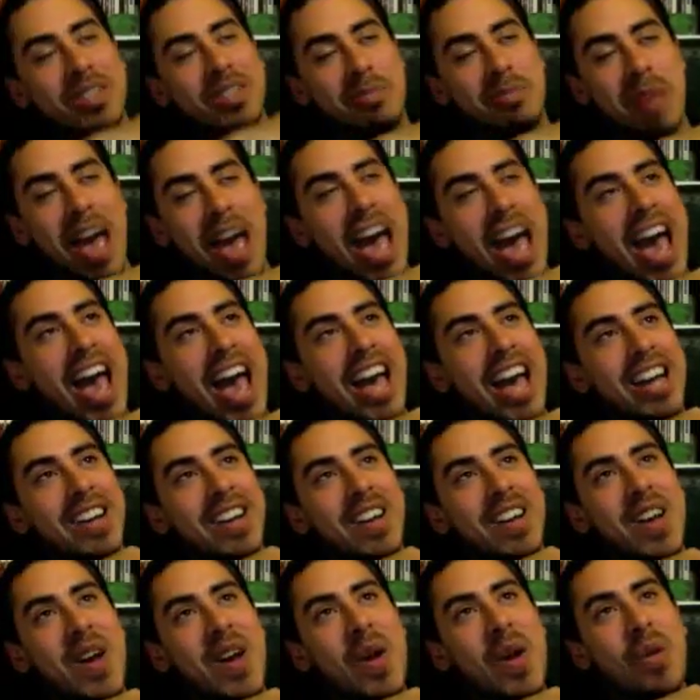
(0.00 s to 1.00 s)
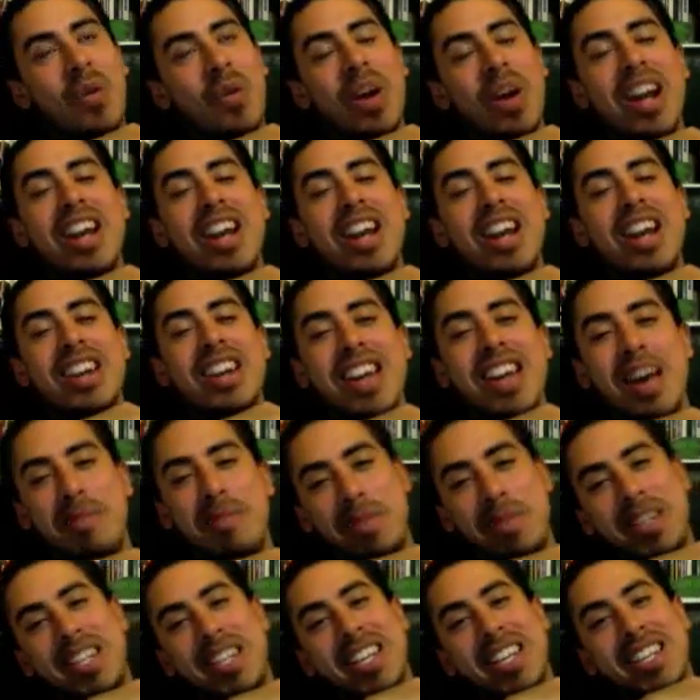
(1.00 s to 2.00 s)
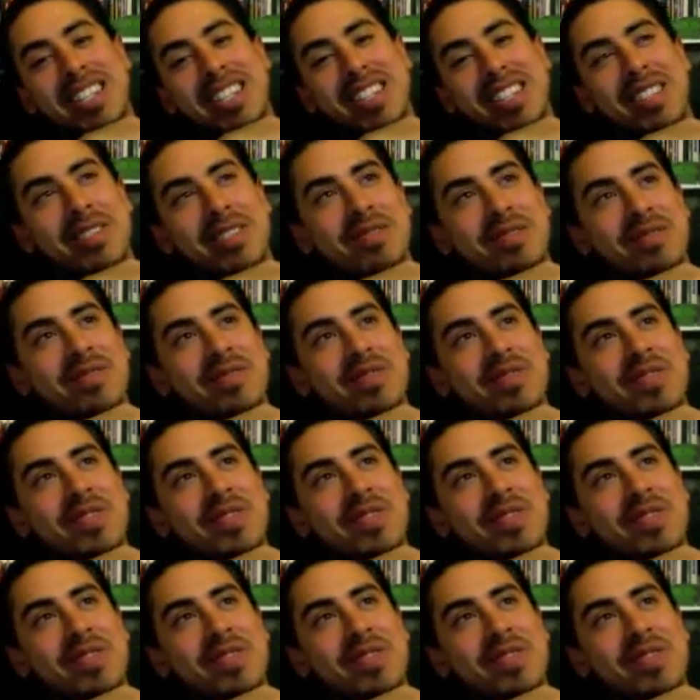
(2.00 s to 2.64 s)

bad when nepotism